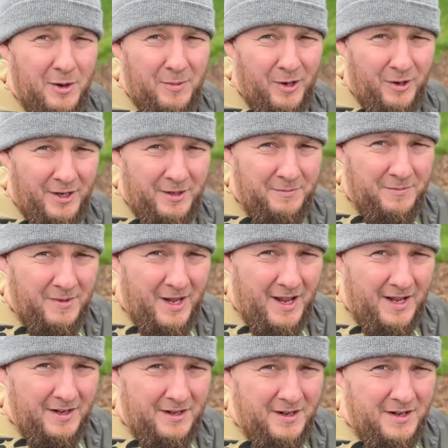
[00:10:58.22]
planting.
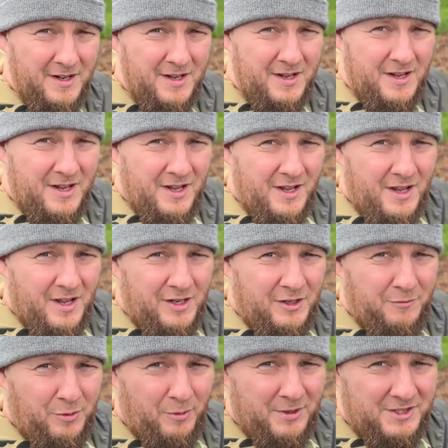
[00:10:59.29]
And
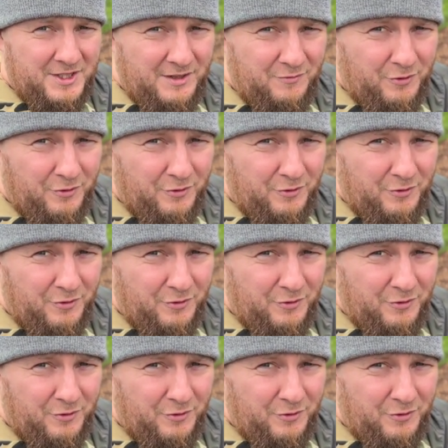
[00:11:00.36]
you've probably seen